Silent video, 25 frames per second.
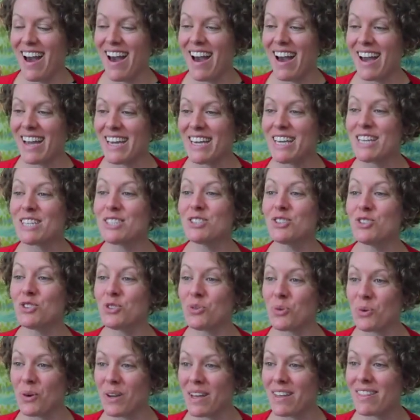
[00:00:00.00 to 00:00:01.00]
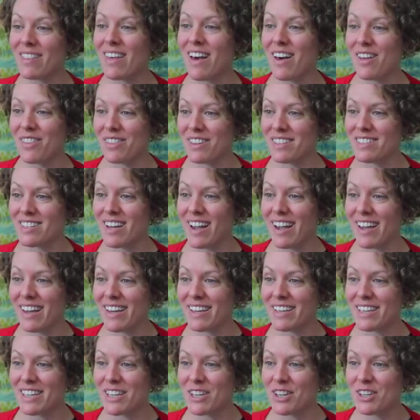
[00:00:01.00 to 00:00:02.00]
I enjoy the healthy
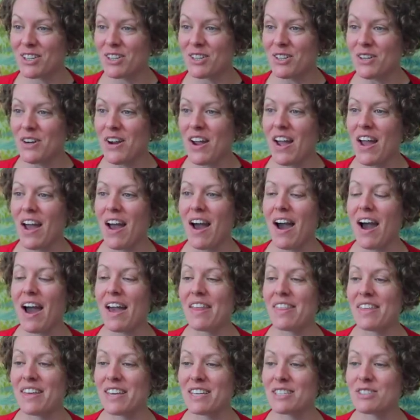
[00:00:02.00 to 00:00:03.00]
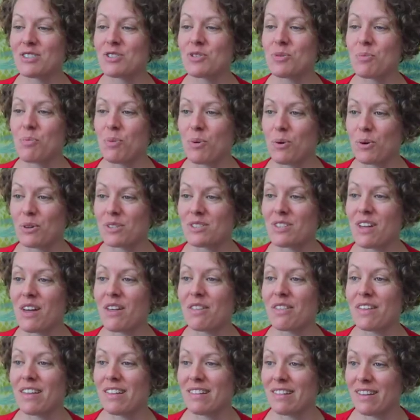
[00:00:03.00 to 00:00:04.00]
diet here. I think it supports
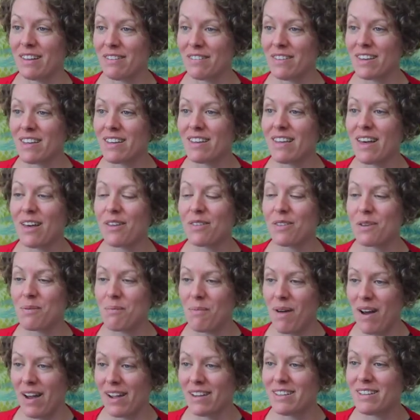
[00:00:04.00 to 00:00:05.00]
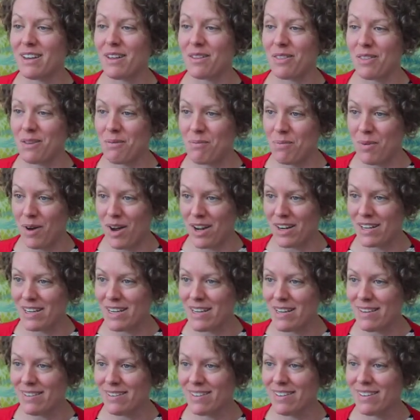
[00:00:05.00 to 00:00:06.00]
healthy living, healthy mind, healthy
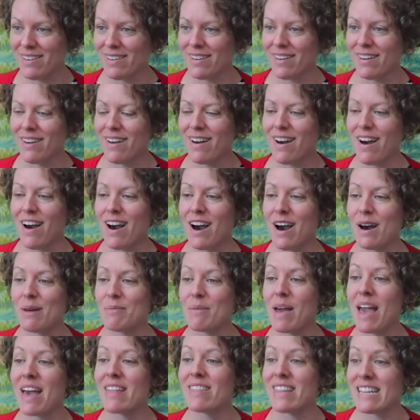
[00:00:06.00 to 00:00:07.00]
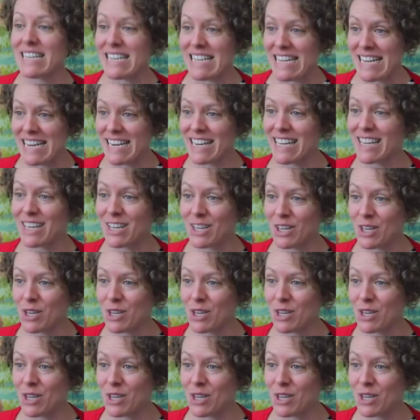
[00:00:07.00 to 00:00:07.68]
body. And then eating in